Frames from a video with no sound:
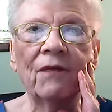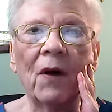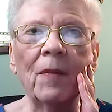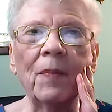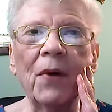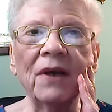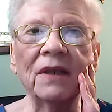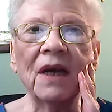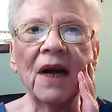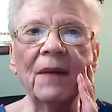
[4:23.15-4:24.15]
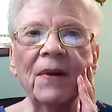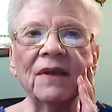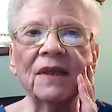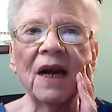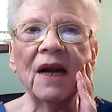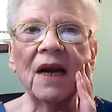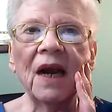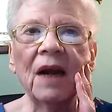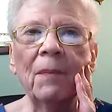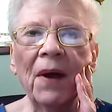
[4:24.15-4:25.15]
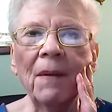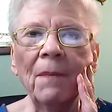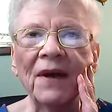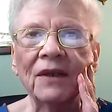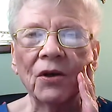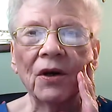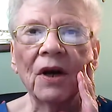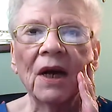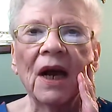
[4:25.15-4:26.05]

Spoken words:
former president had been staying in Bedminster